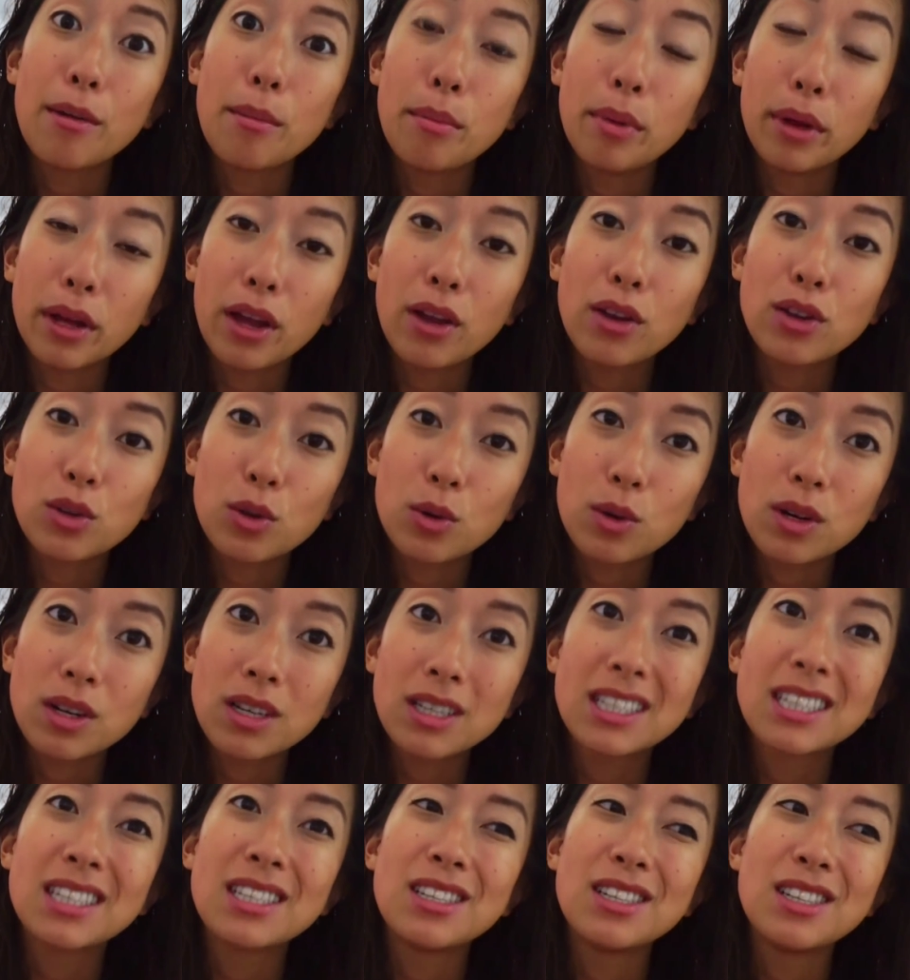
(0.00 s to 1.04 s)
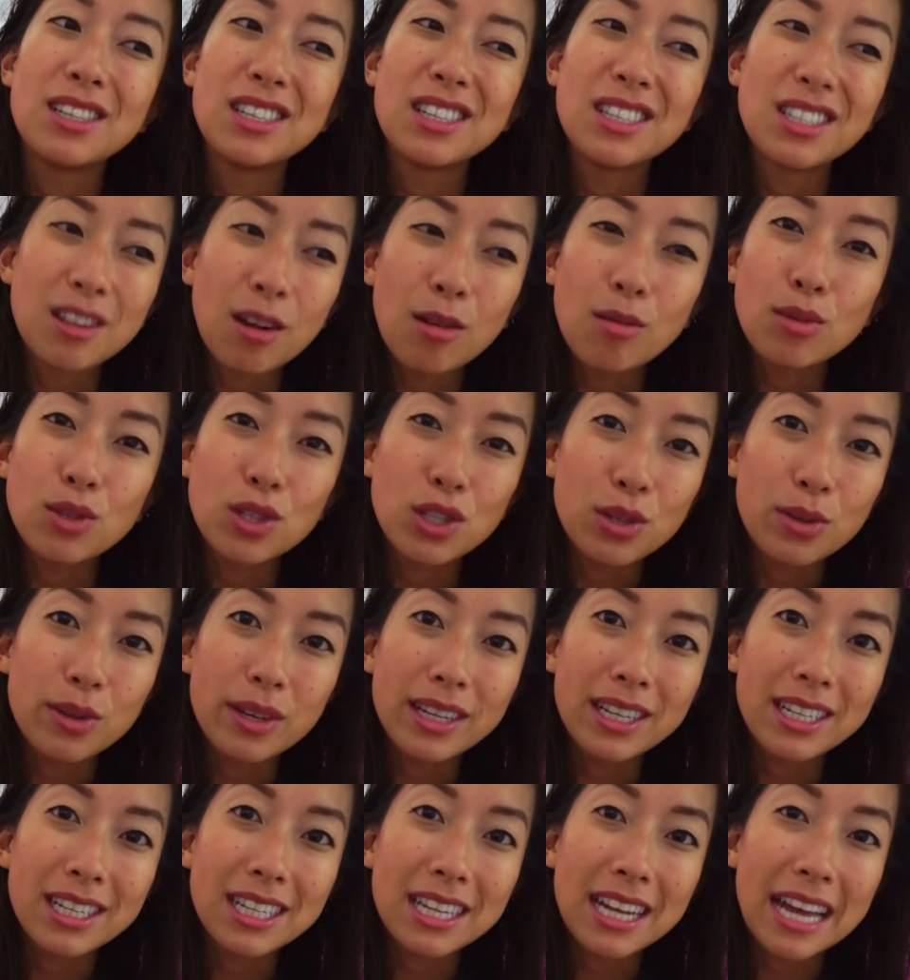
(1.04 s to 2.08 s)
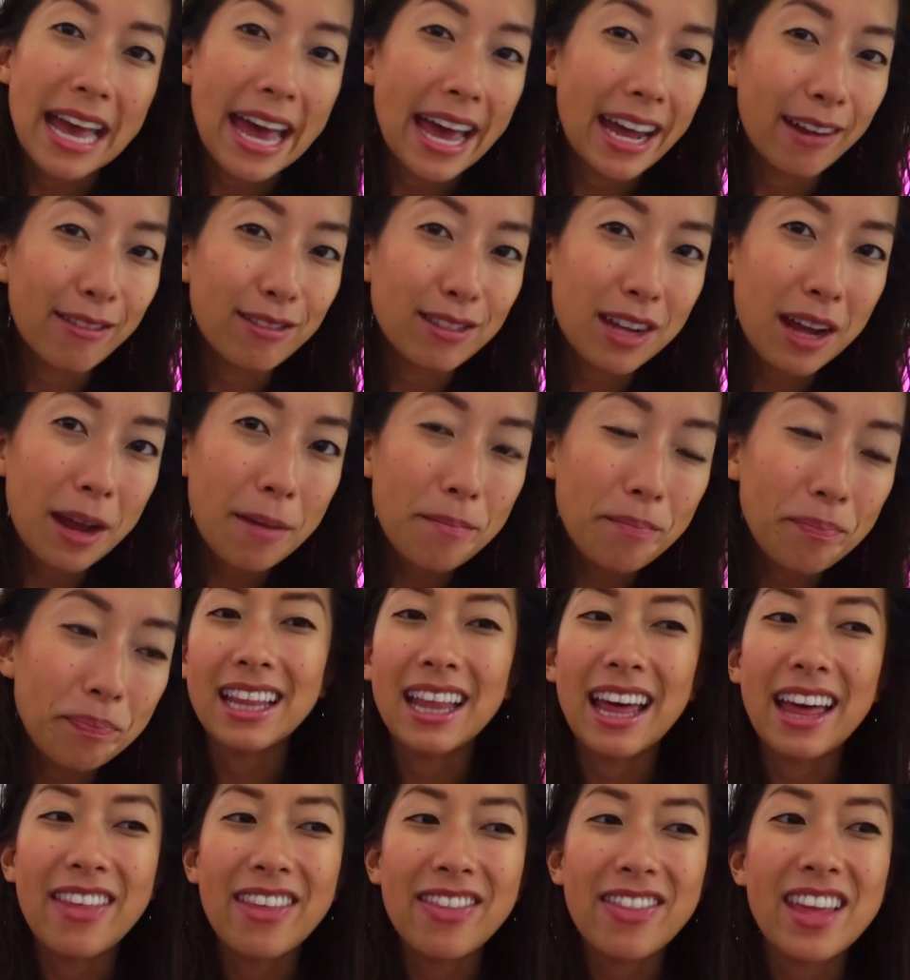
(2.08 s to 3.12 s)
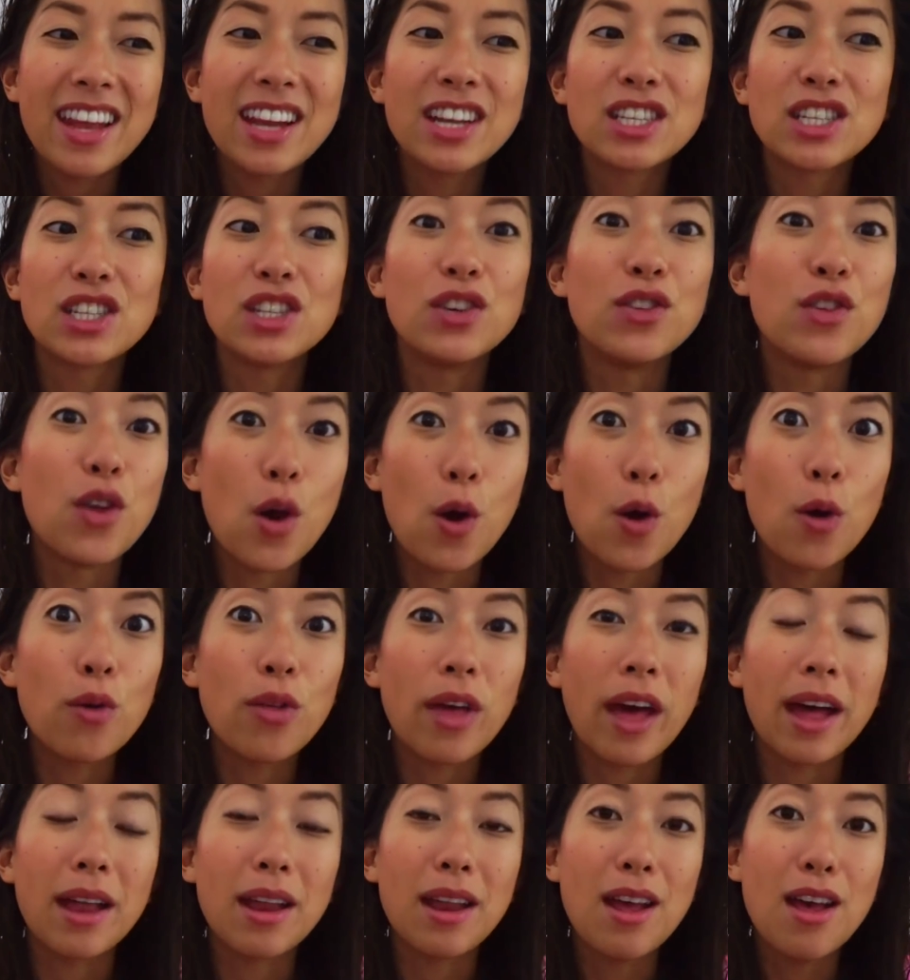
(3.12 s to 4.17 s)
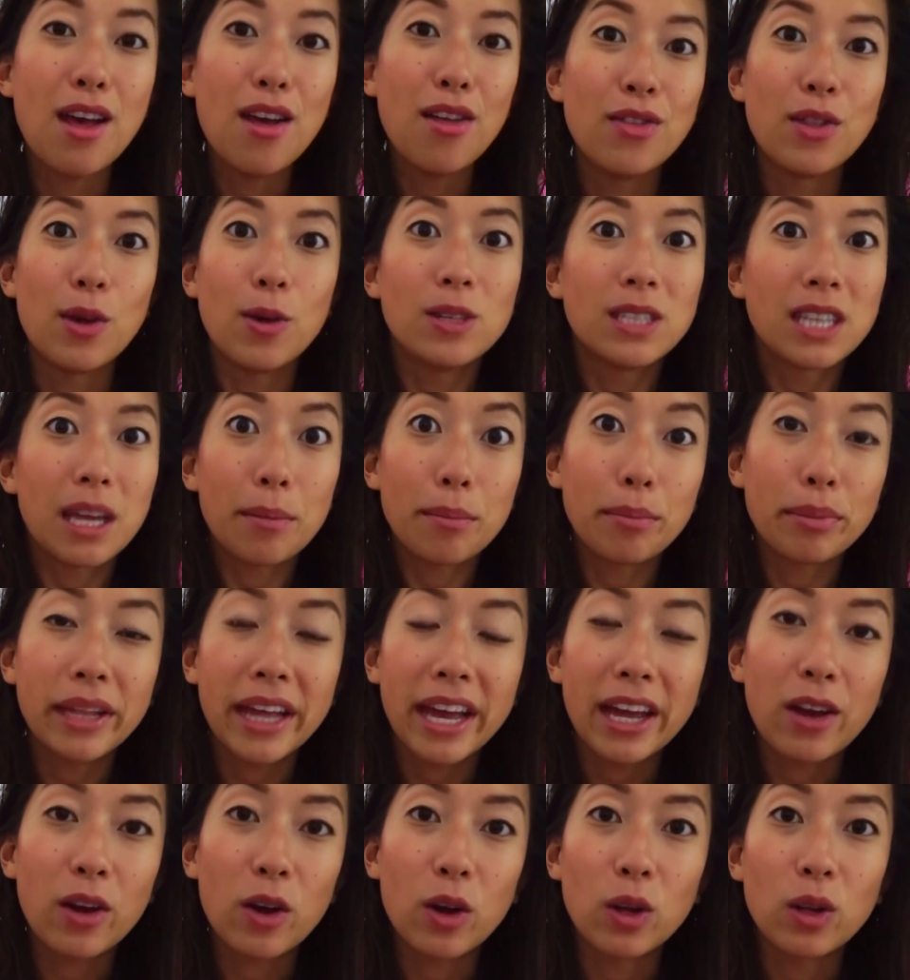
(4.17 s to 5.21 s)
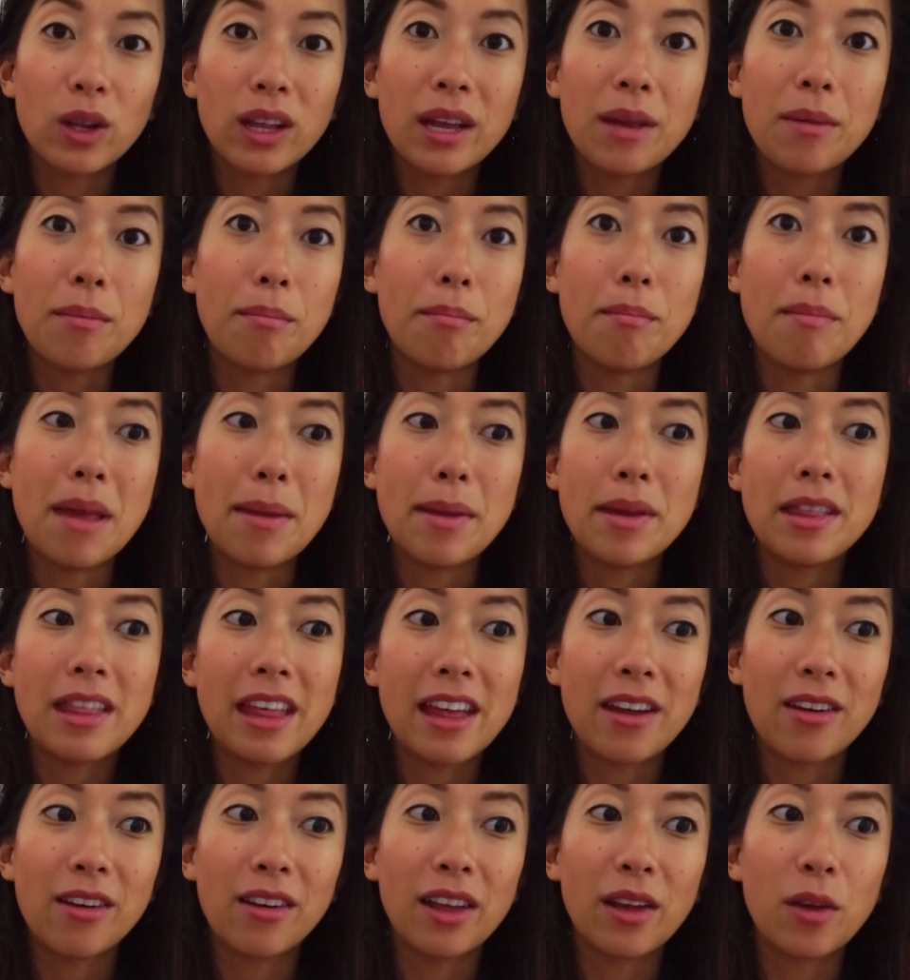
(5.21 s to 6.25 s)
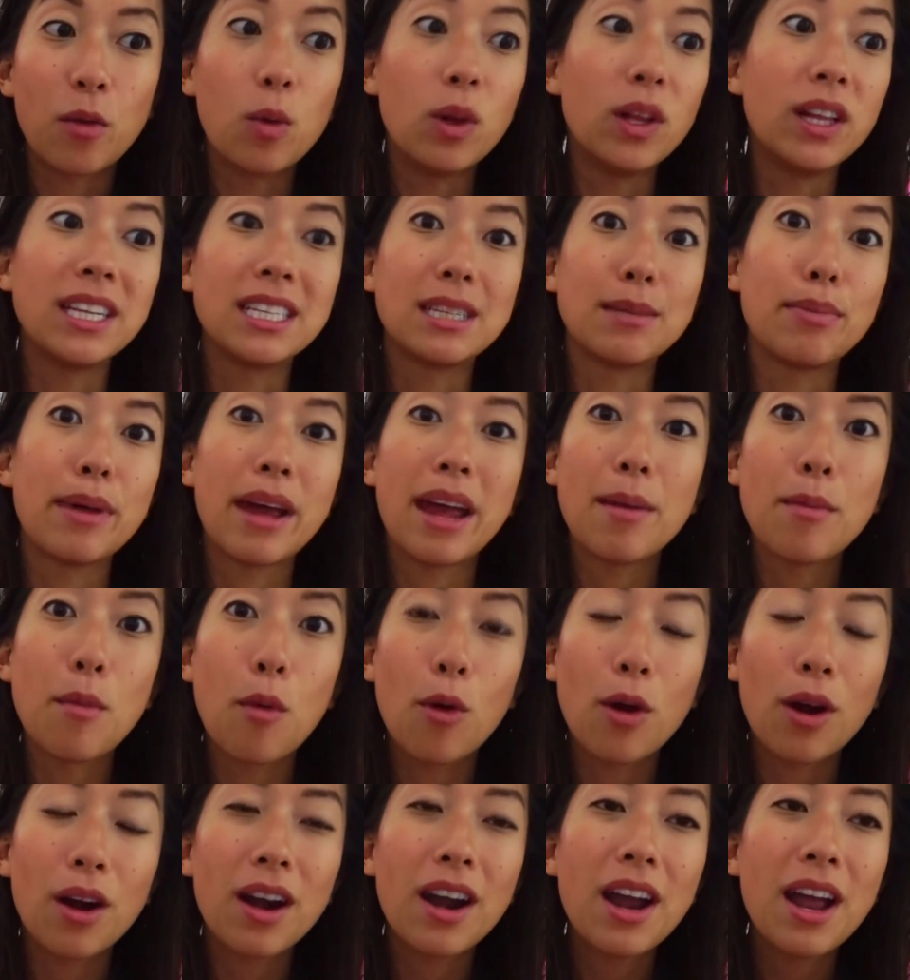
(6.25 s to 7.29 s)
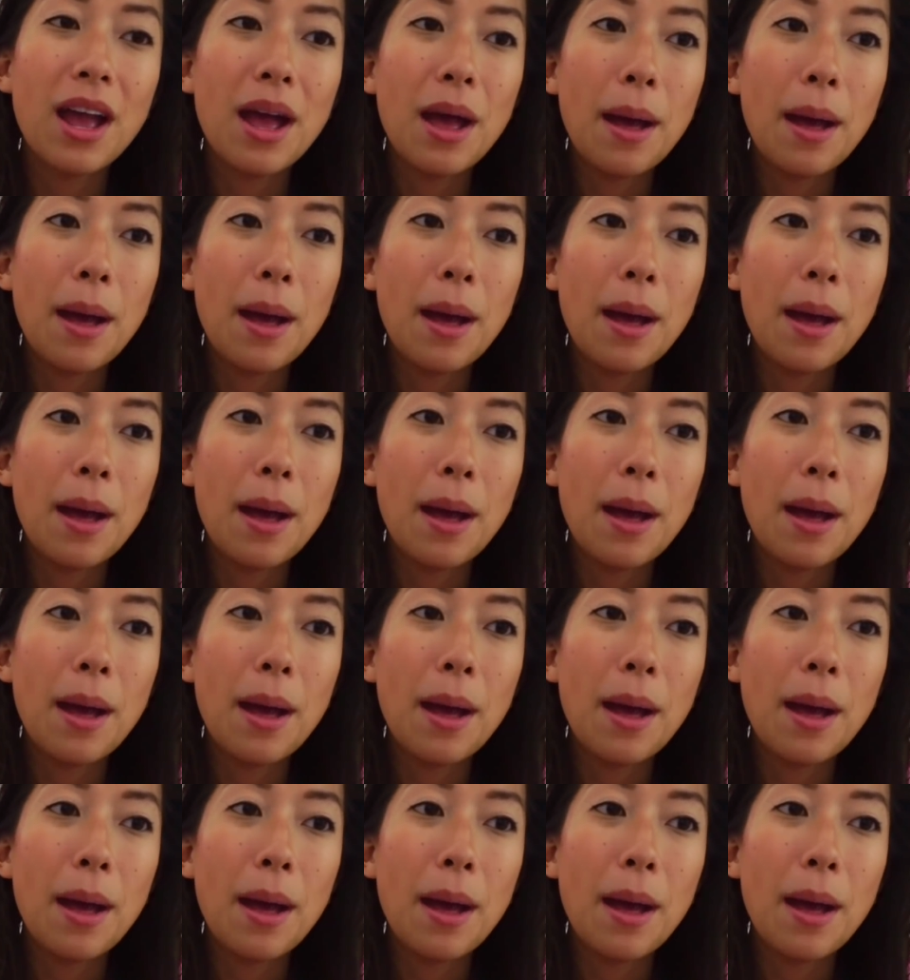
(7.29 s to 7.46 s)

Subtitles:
booking tours, don't do it ahead of time. I think they just know that those that plan early, maybe they are like willing to pay more.